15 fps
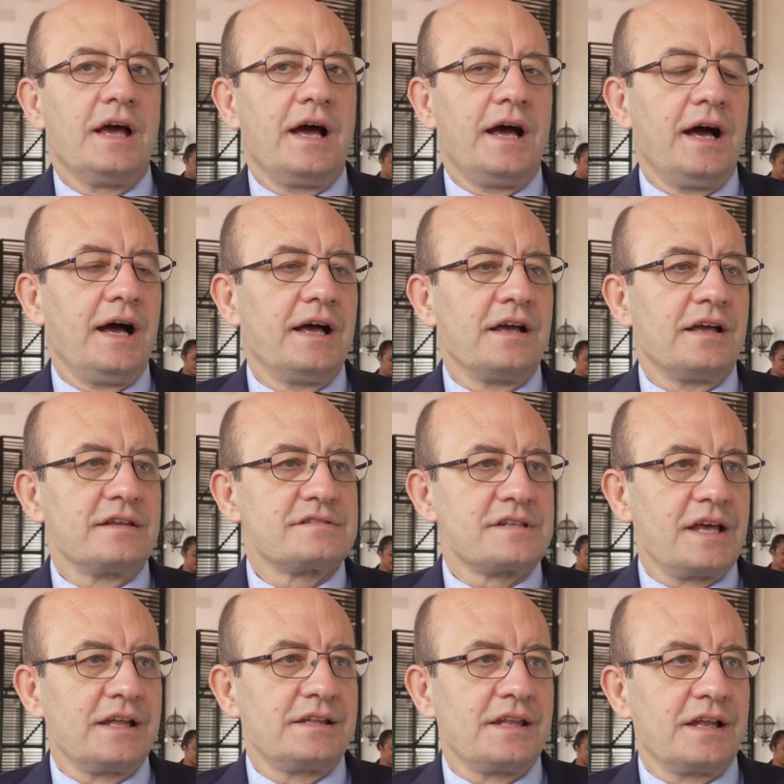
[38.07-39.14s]
uh,
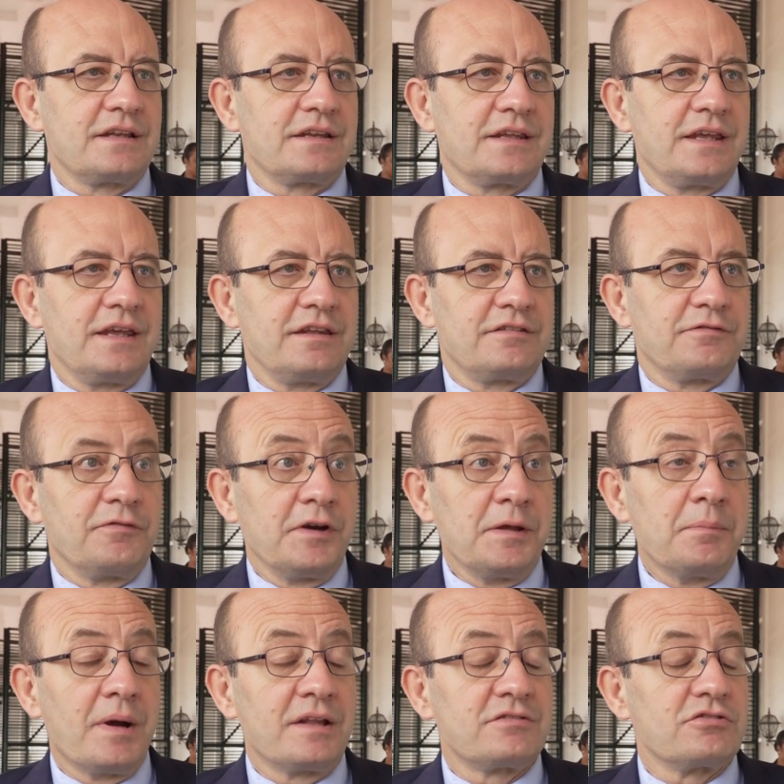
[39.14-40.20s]
said that he is very
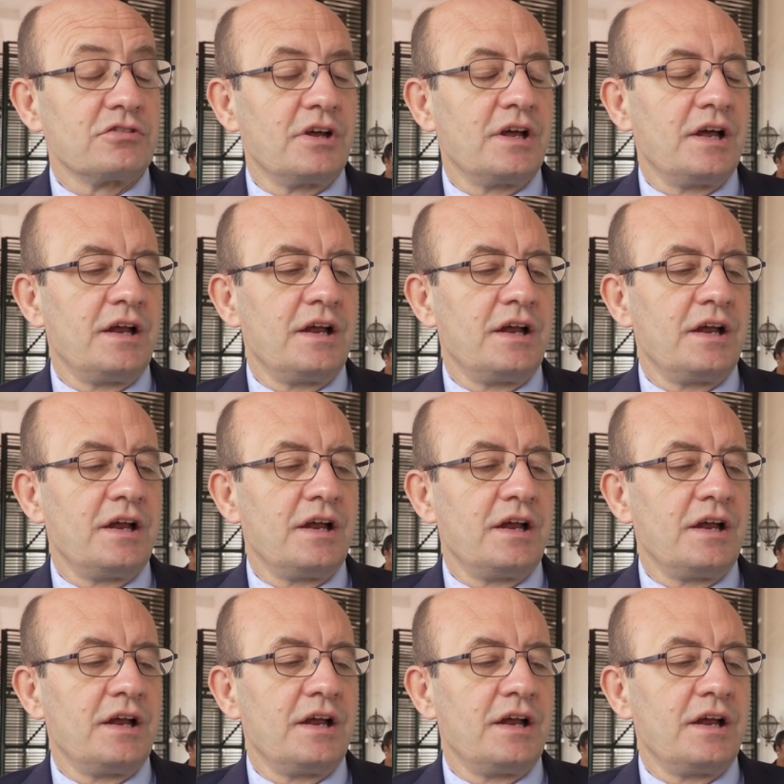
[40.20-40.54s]
much